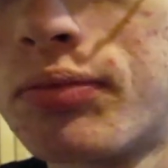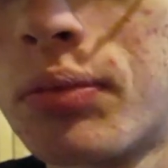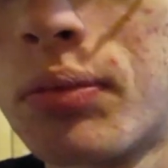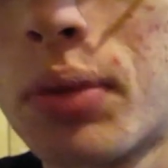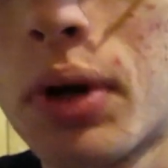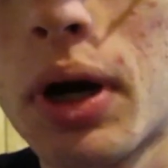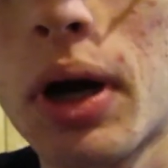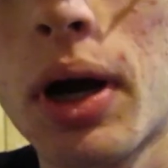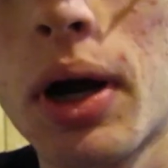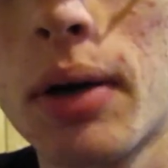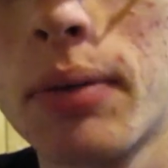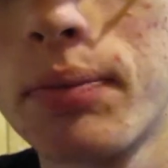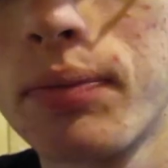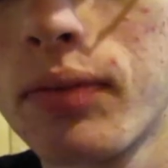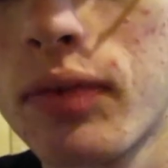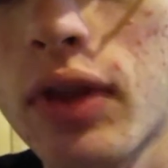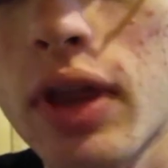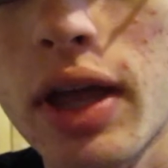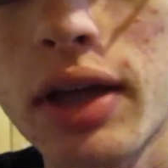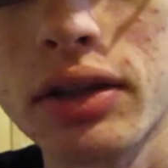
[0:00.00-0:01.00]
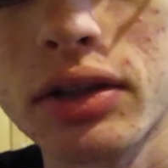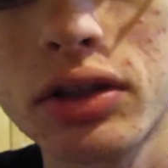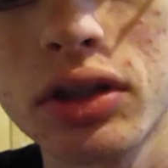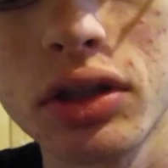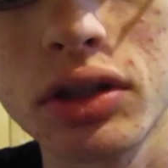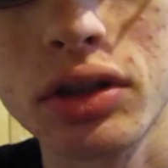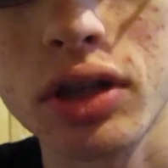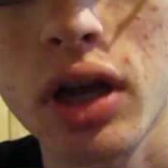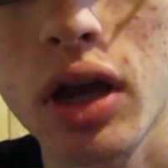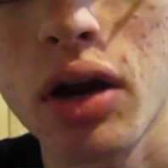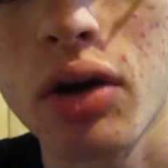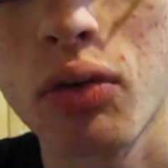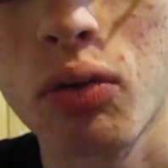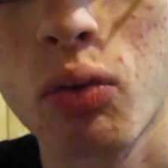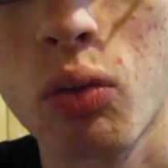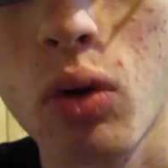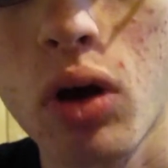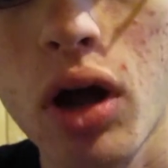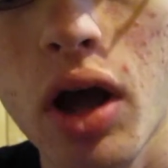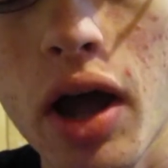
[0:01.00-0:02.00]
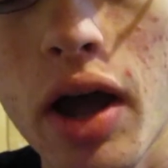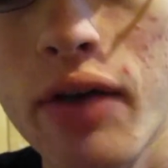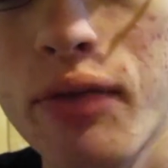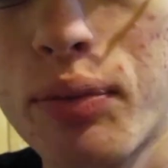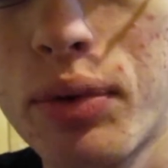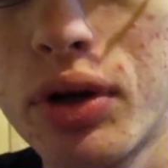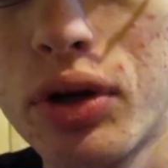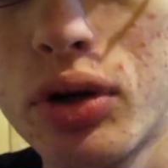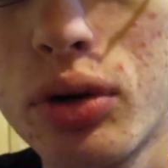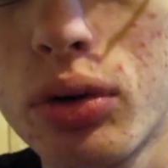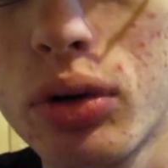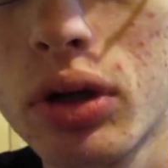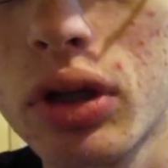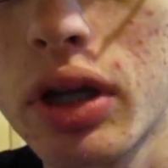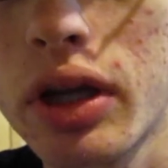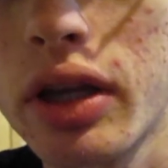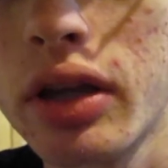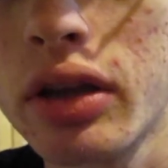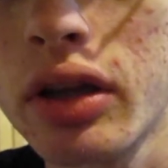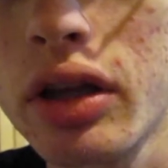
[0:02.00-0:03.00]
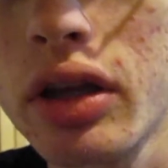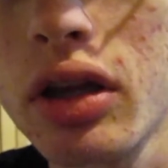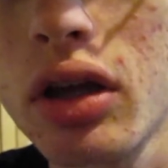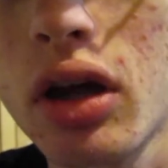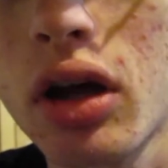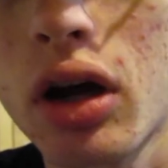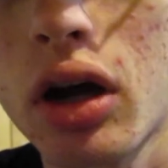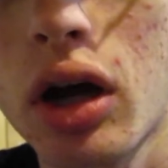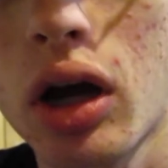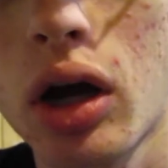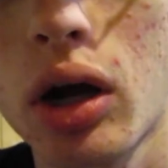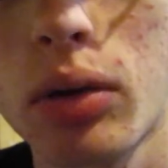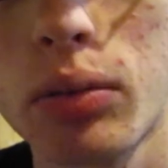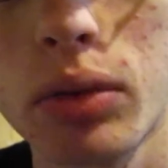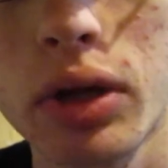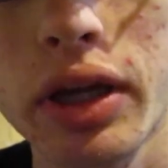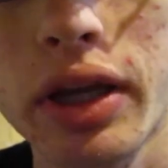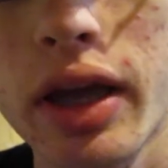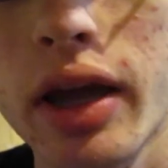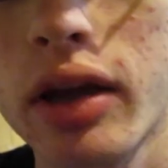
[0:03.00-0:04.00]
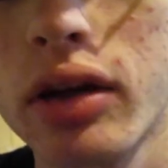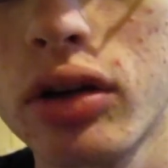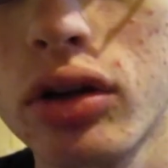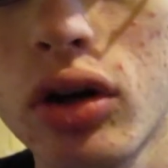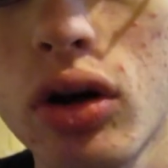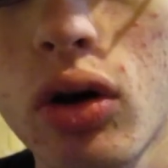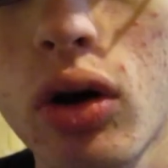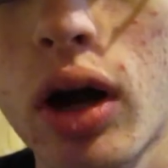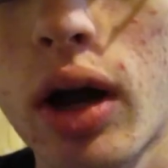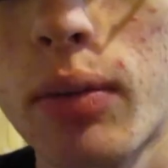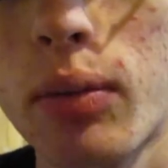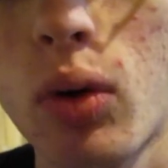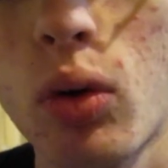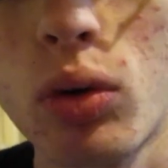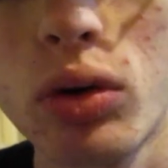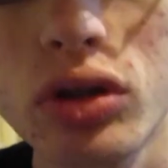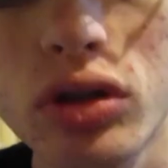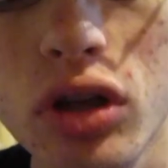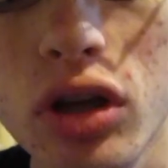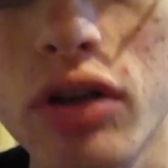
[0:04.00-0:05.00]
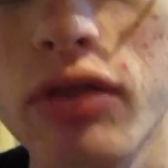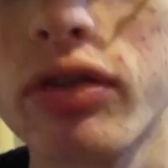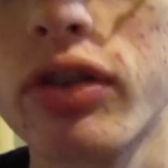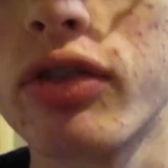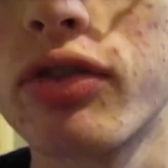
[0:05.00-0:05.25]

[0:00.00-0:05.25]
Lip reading: But that's just kind of what I've been doing lately. Again, I'm always looking for